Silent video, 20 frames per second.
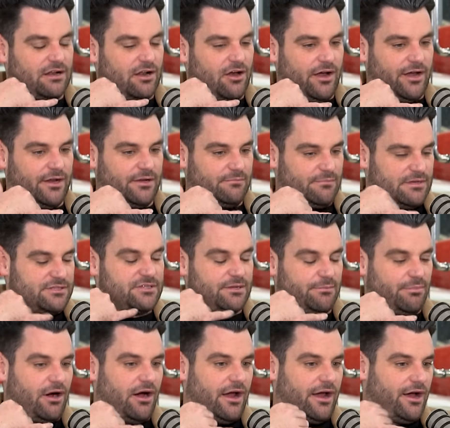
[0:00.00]
Client,
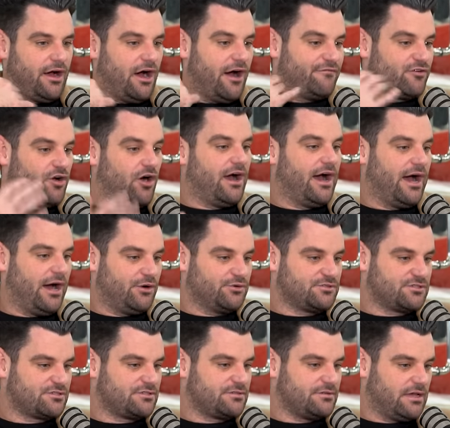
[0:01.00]
Mr. Buyer, I've got a
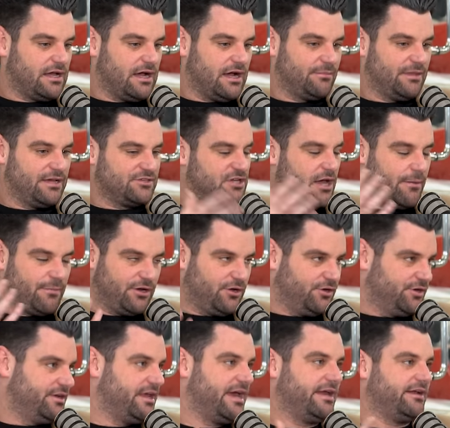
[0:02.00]
house that's coming
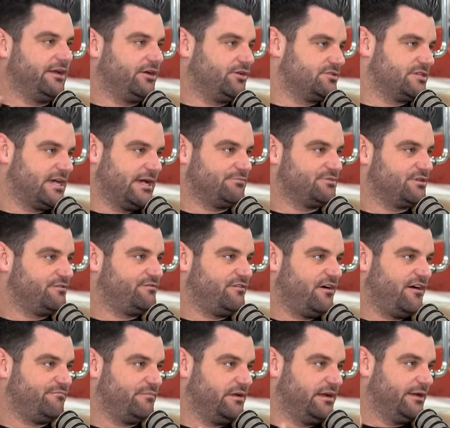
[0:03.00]
on in Henley-on-Thames at
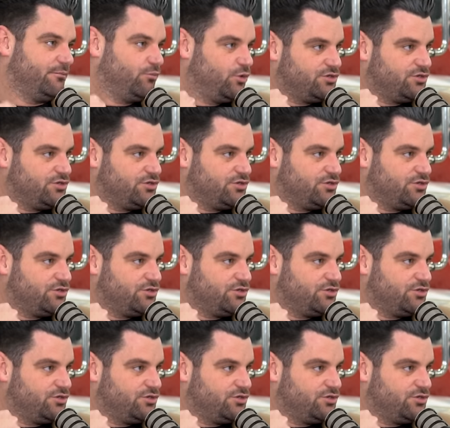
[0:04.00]
5 million.